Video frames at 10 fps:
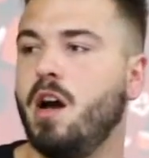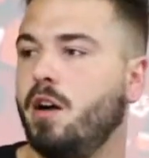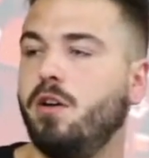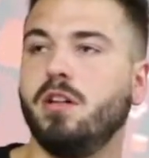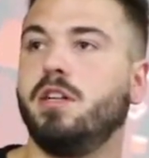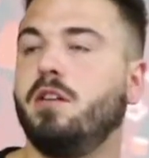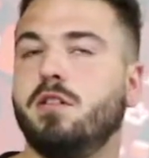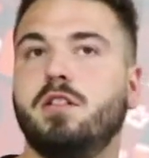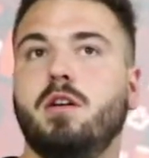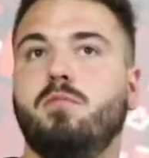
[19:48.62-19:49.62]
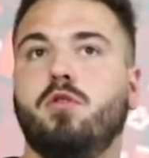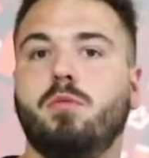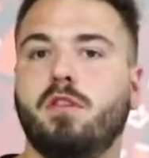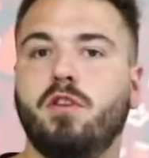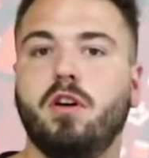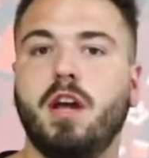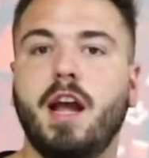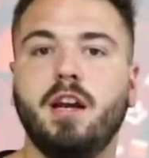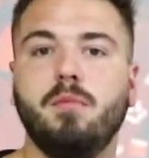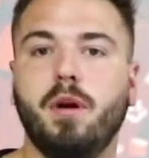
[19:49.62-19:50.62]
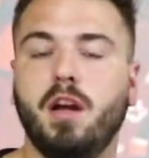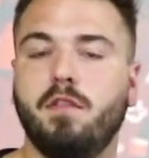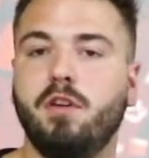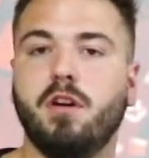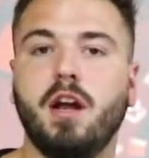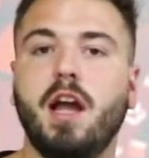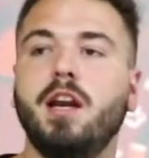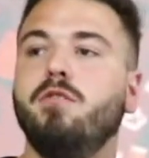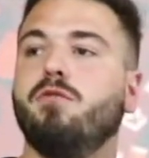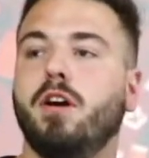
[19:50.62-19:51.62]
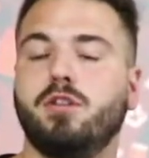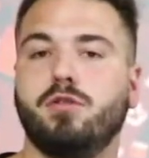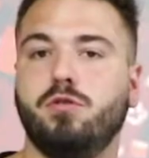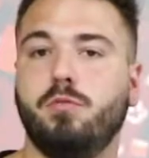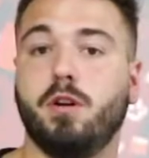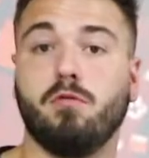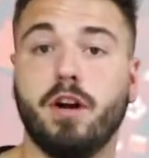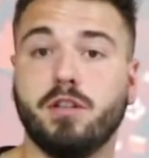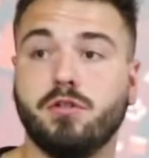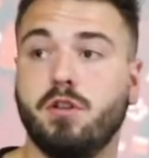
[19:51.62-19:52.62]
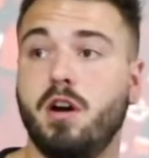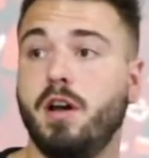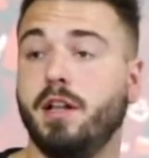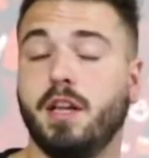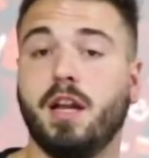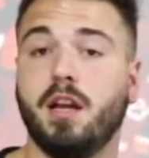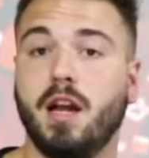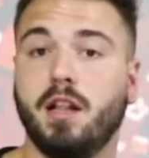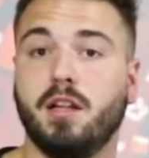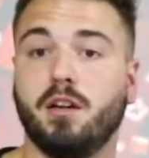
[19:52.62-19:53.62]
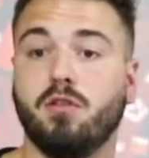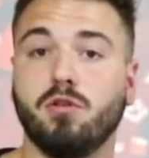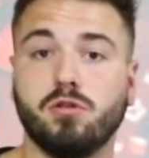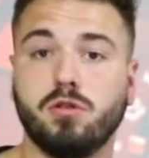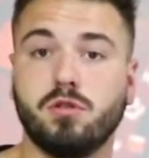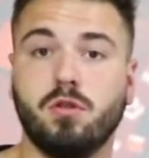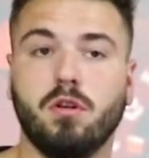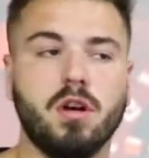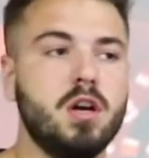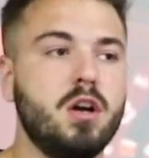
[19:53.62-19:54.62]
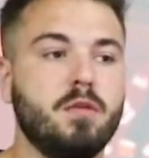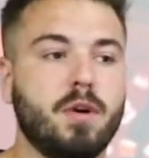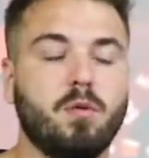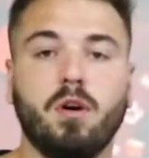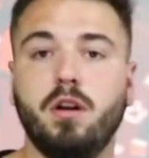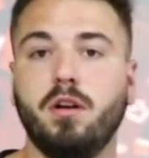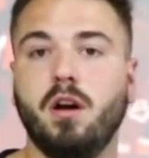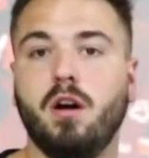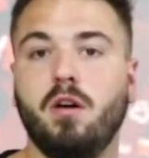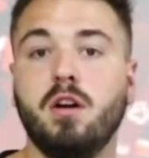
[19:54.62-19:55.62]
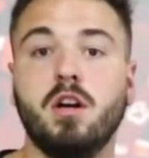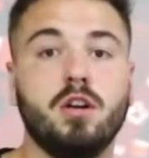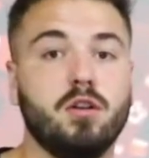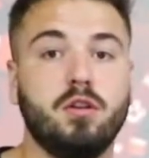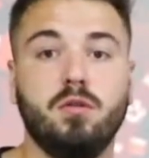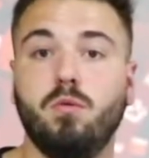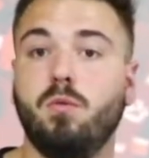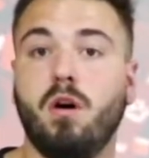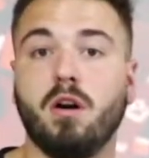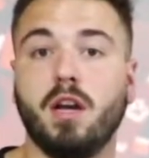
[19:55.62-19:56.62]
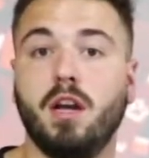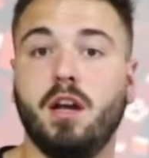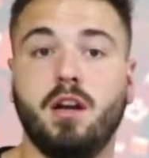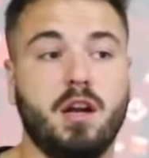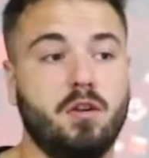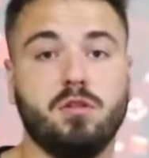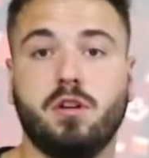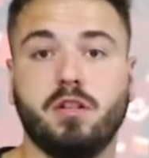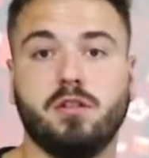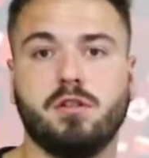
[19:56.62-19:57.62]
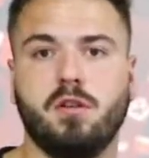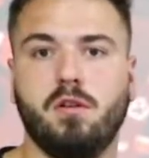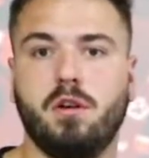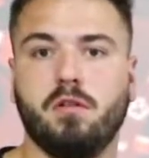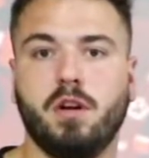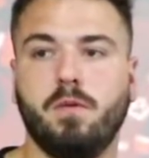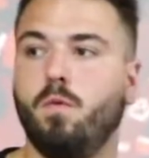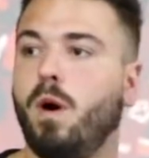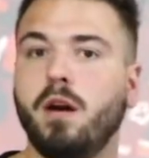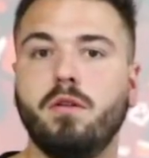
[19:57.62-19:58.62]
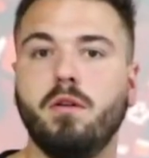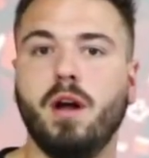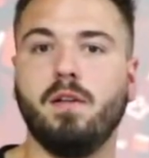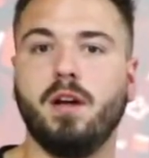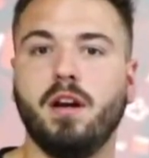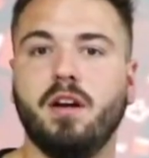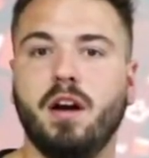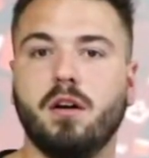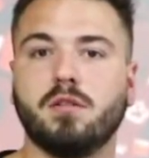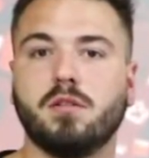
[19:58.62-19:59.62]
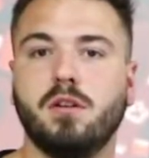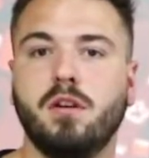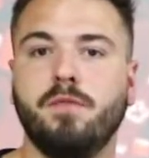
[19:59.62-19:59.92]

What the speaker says: I know that sounds simple, but if you go to any restroom at a restaurant, at the grocery store, no matter where you go, you walk in and those lights just turn on, right? Why don't you have that at your house?